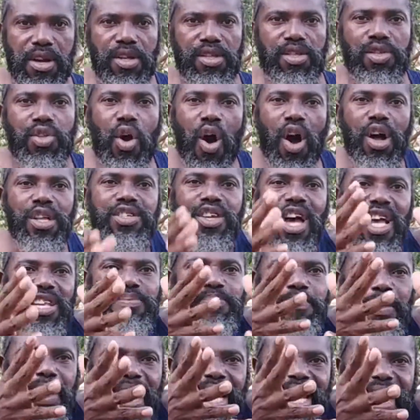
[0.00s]
Don't just
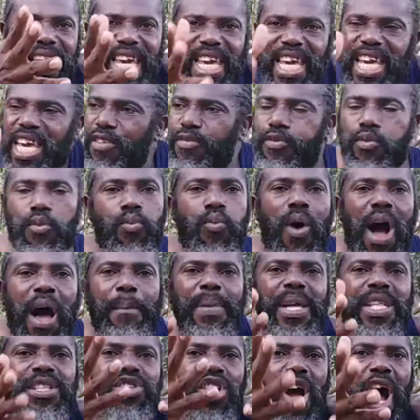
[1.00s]
believe what
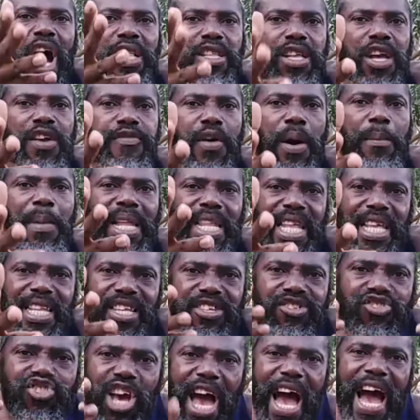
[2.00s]
been taught you from a little
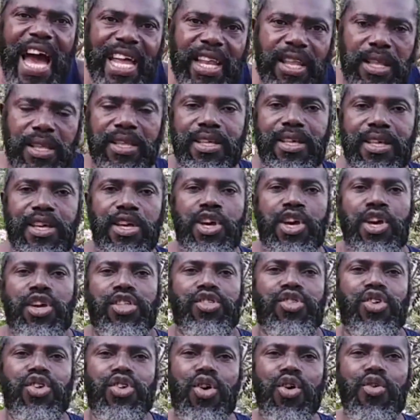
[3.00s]
child.
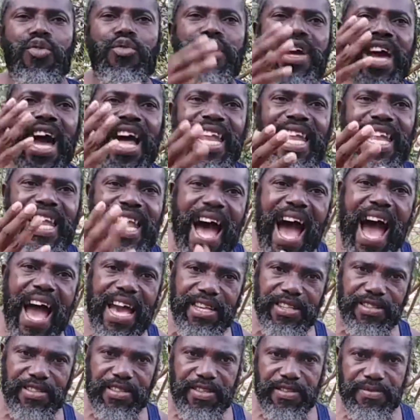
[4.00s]
Do you
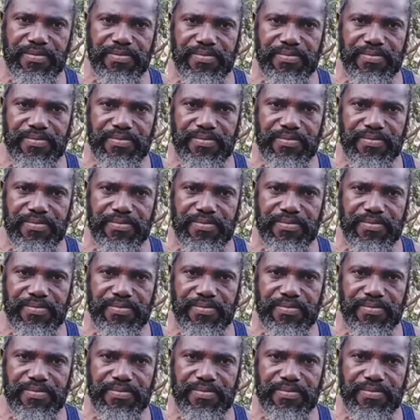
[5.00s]
realize